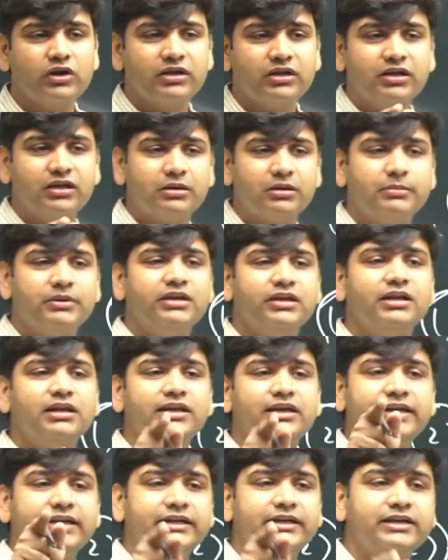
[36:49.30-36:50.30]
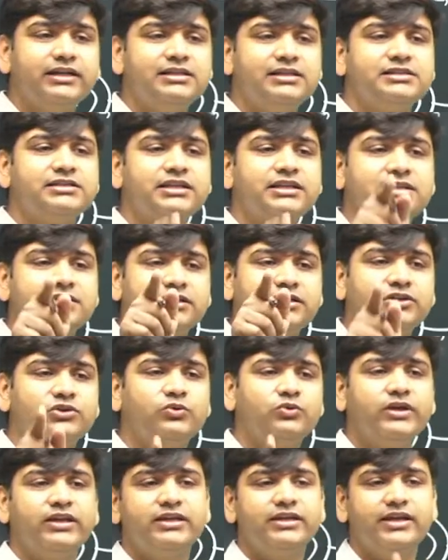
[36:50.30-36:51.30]
criminal indulgence into
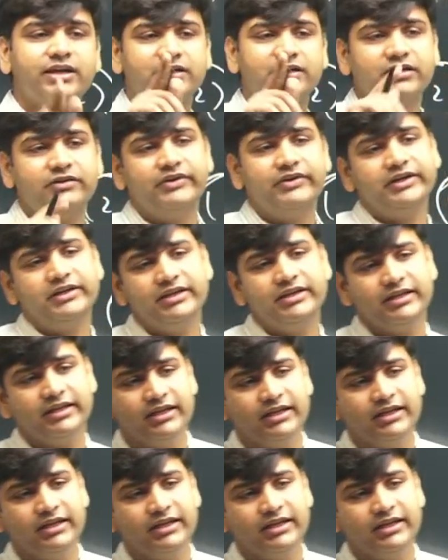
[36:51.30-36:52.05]
any activity.